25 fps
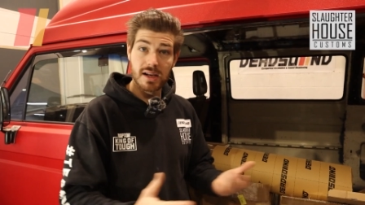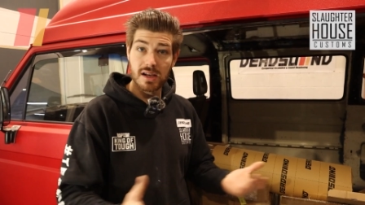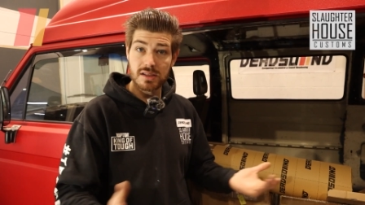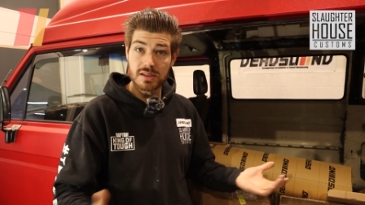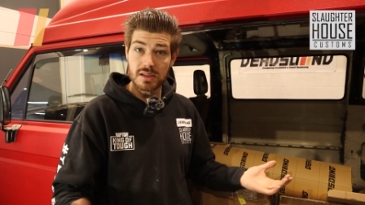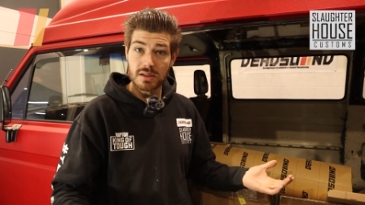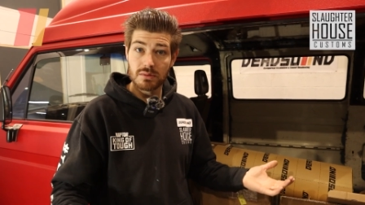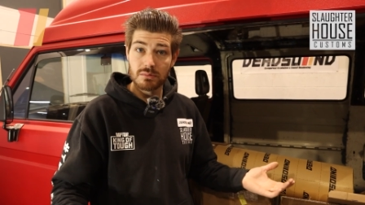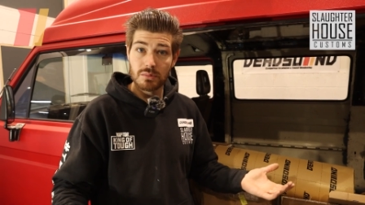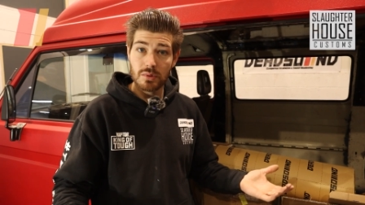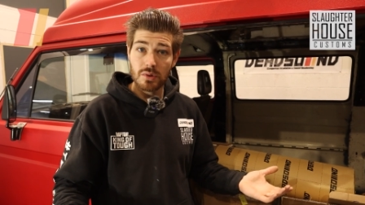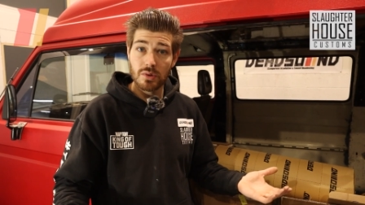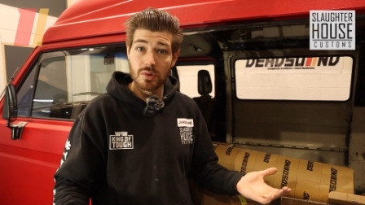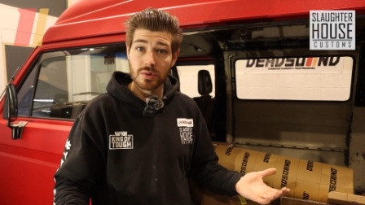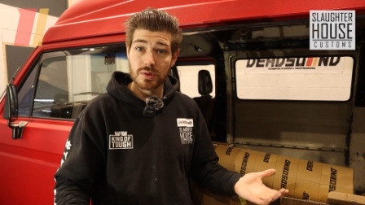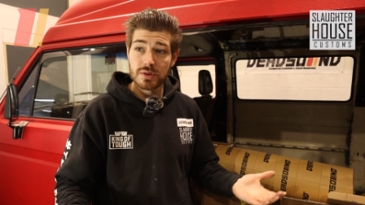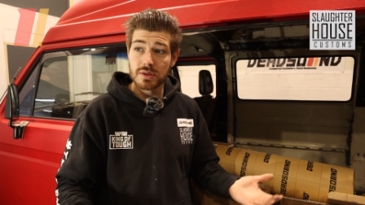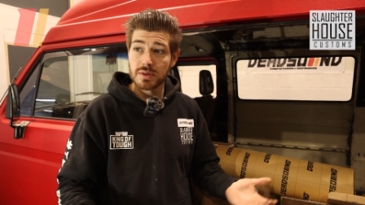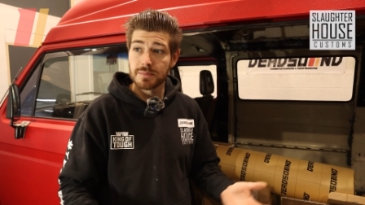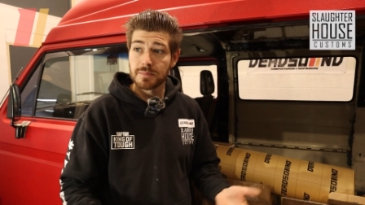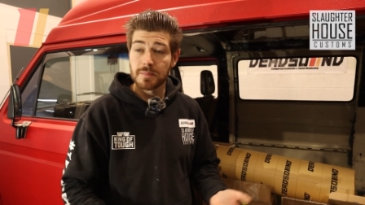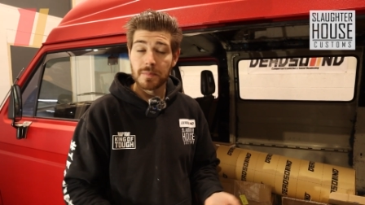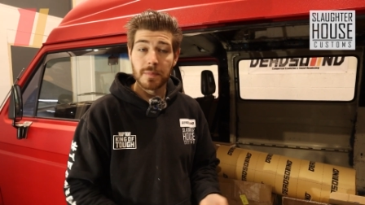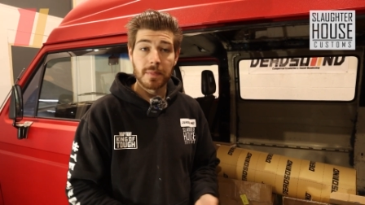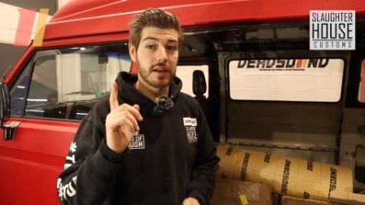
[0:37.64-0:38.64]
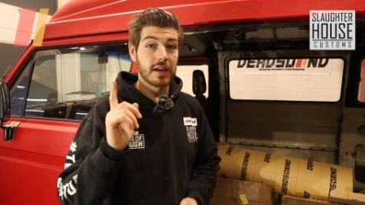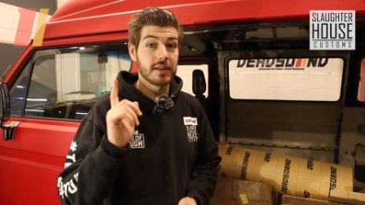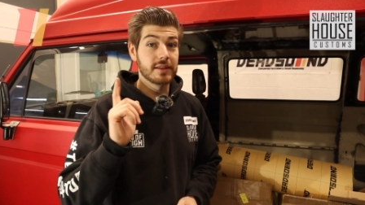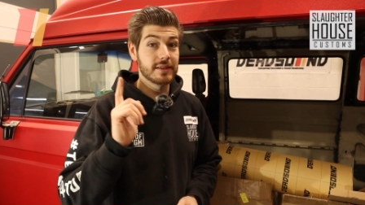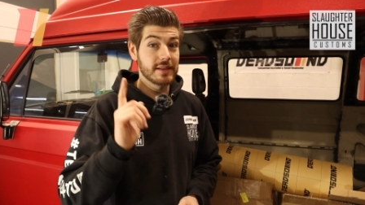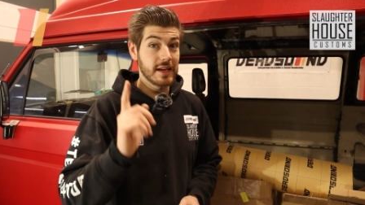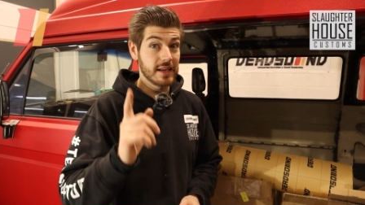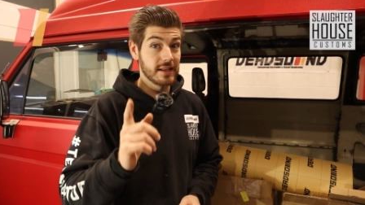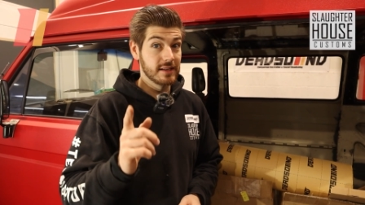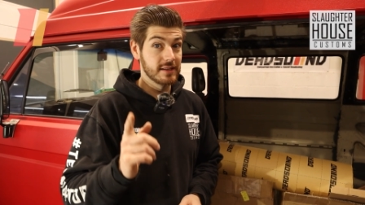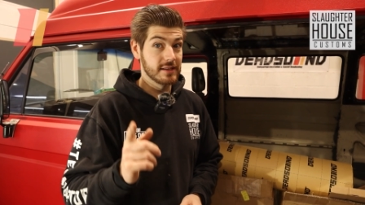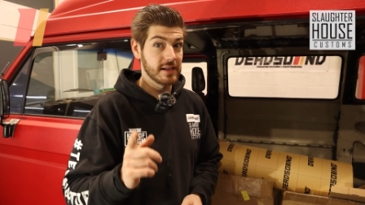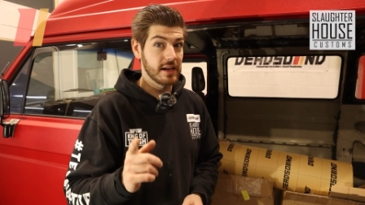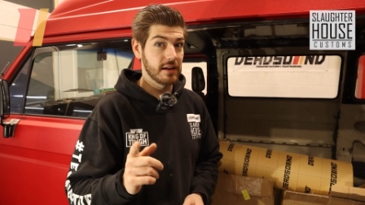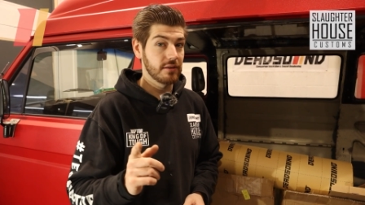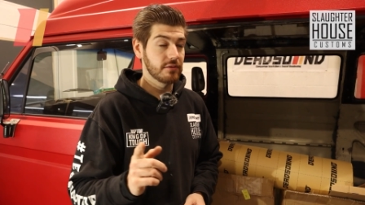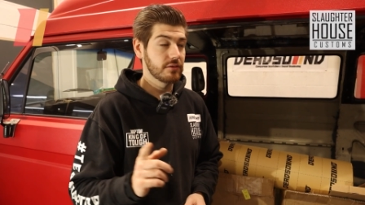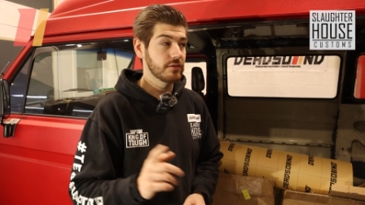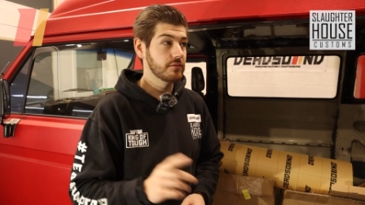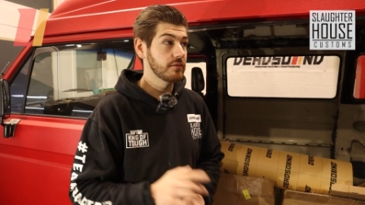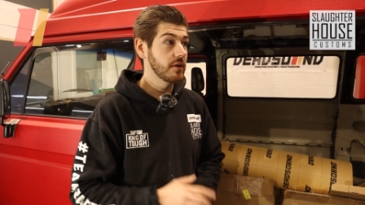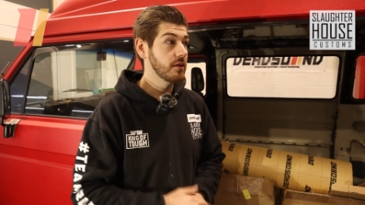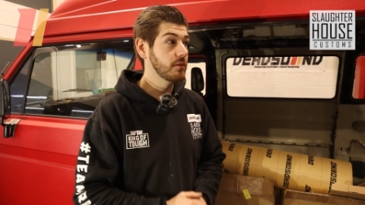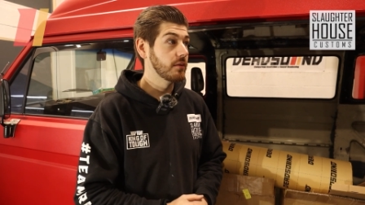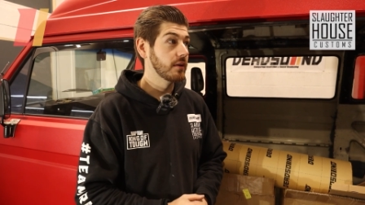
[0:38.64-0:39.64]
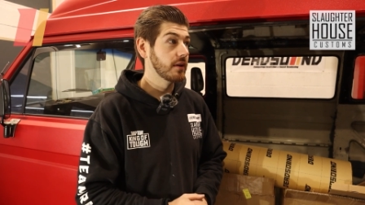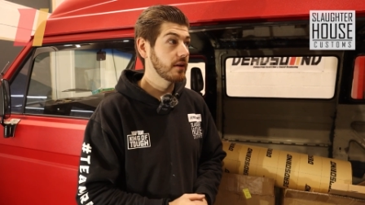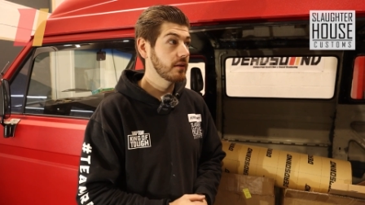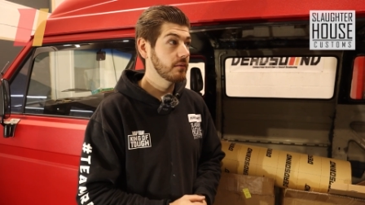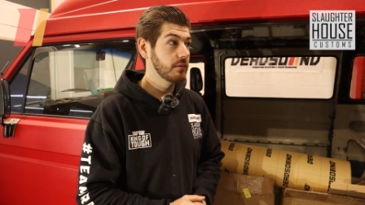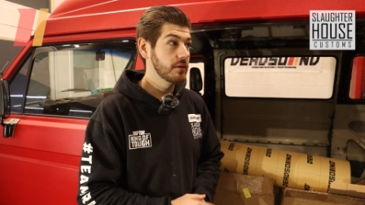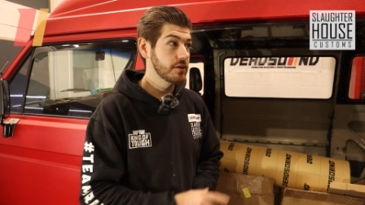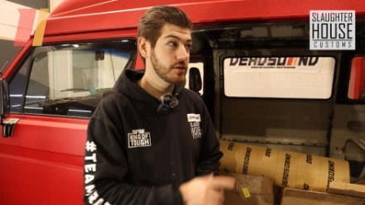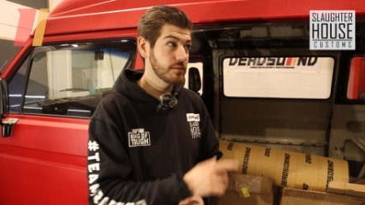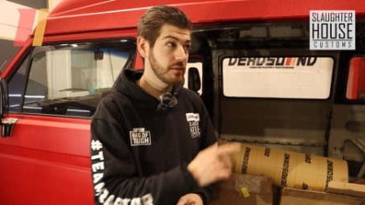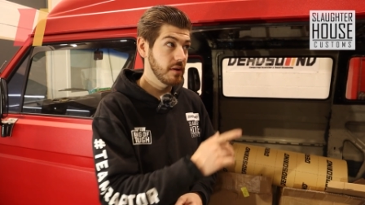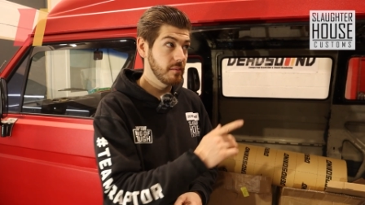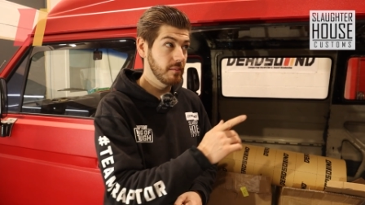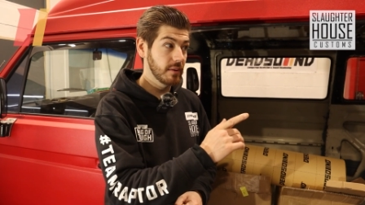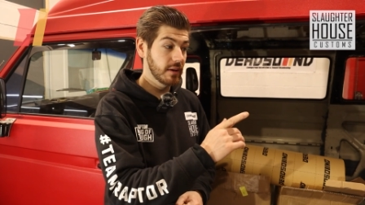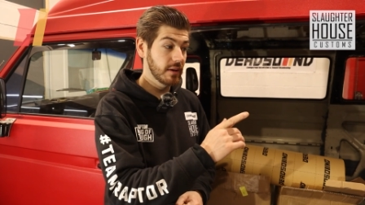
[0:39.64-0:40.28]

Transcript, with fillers: cutting board, a dead sound roller, which I